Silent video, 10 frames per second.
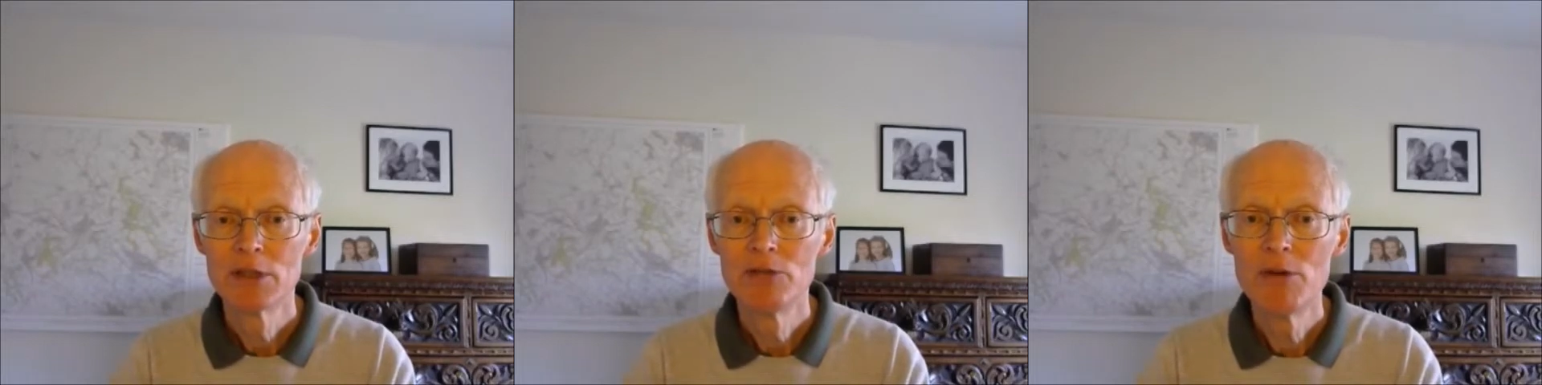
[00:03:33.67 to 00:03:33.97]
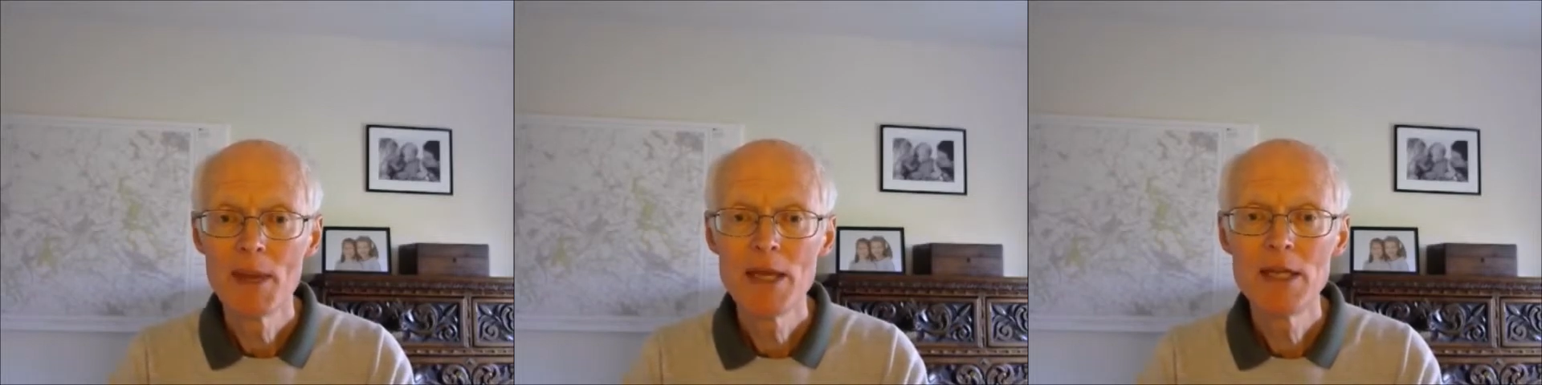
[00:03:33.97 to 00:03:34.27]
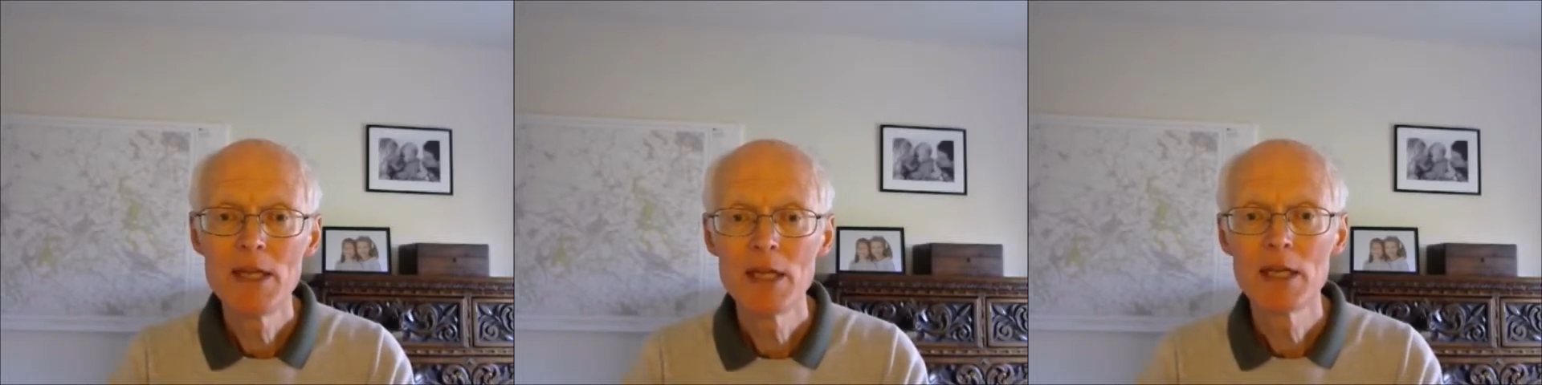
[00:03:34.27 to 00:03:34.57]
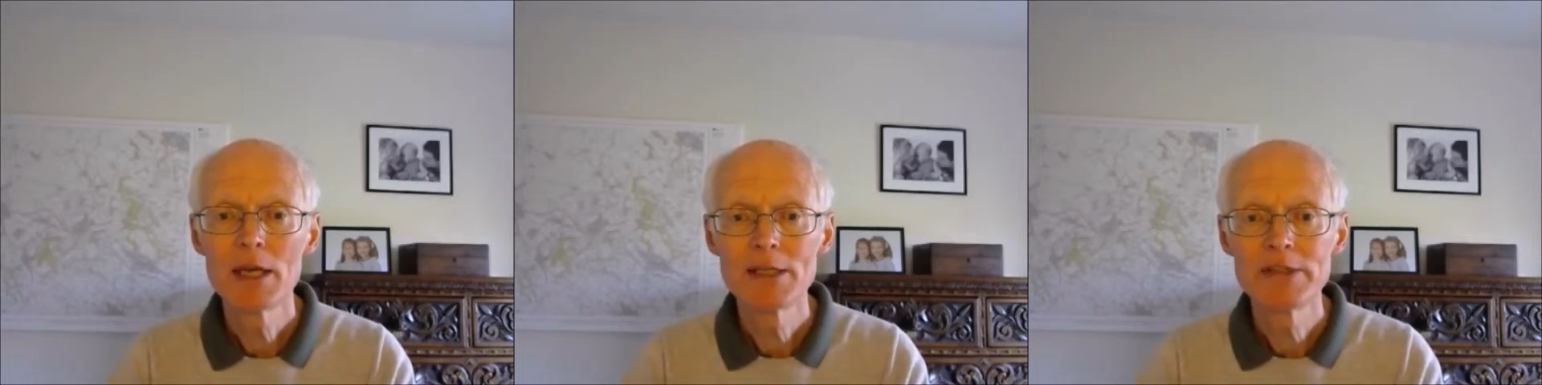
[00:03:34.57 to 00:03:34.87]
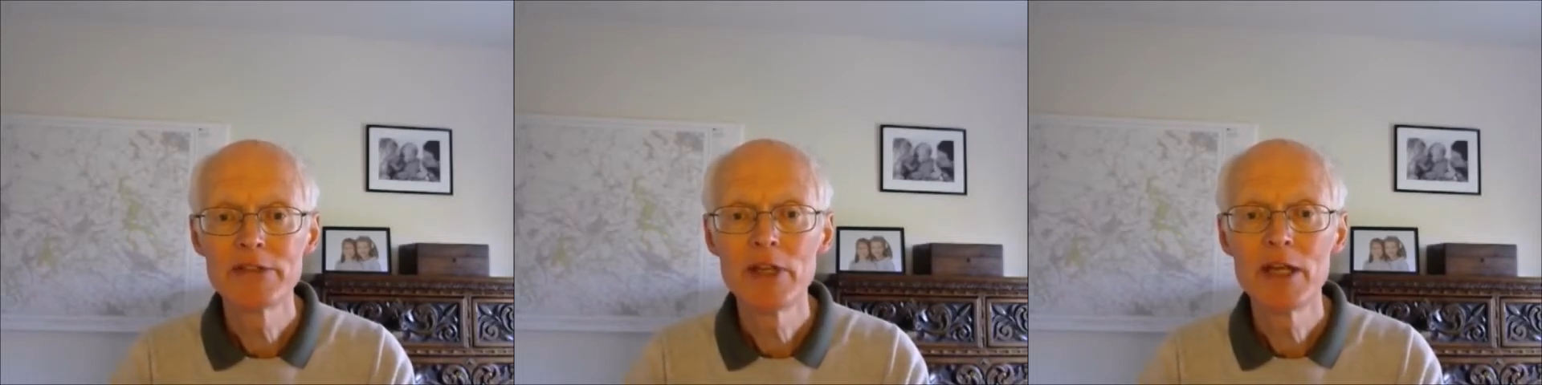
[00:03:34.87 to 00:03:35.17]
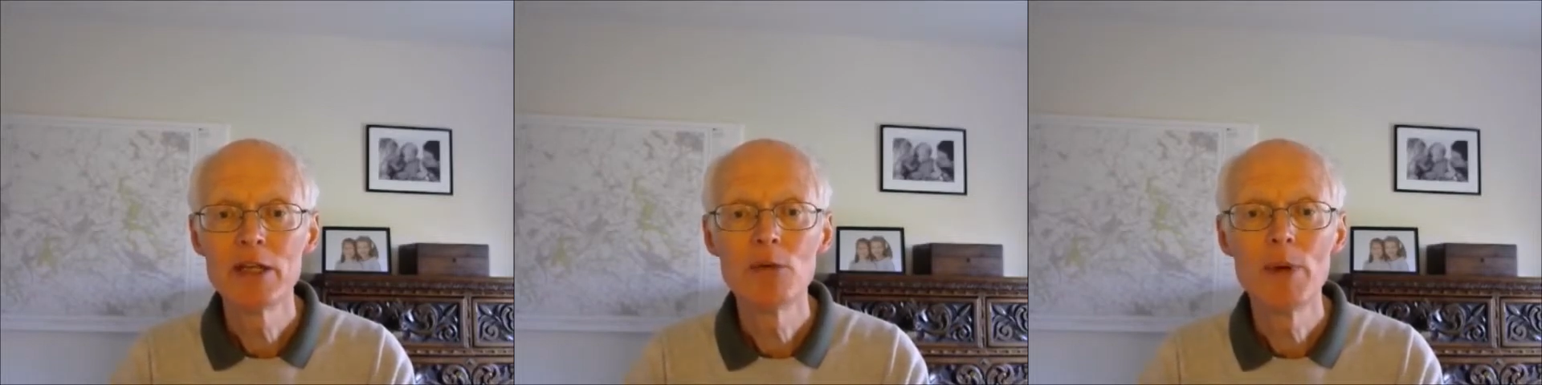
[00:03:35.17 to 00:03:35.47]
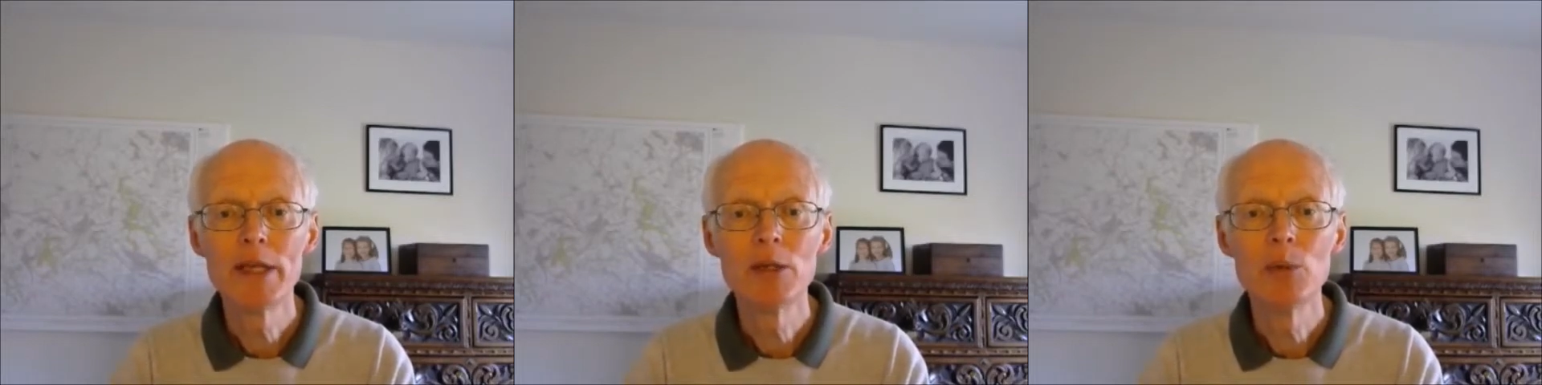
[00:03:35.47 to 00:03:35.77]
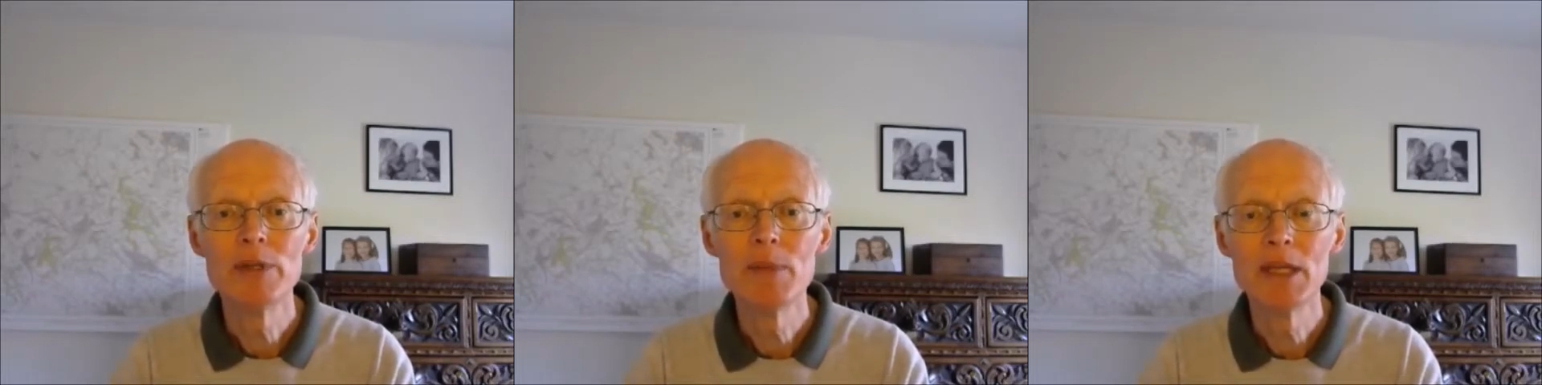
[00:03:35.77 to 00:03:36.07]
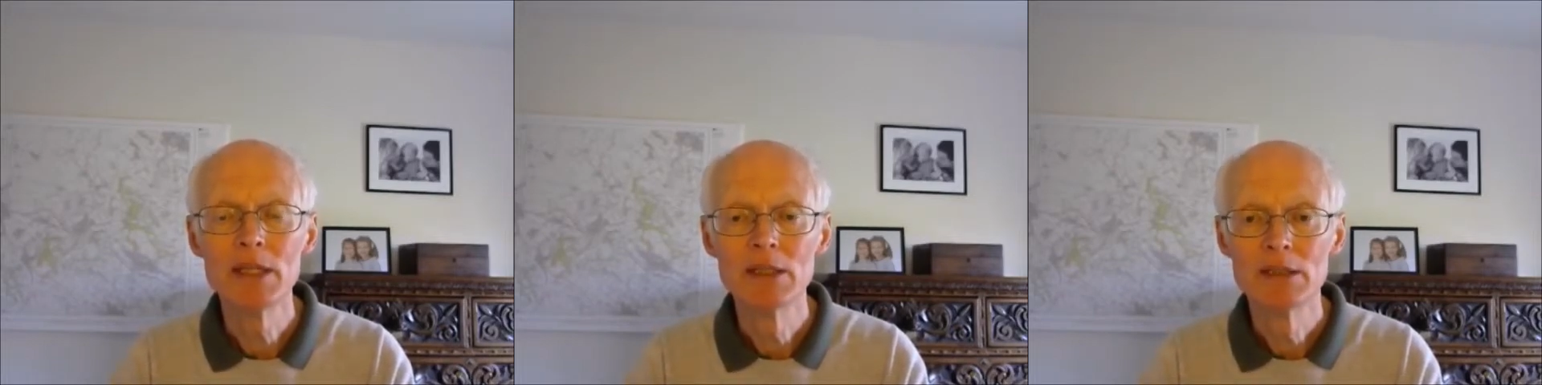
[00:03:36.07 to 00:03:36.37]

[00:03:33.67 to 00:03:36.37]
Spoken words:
Remain here and stay awake with me."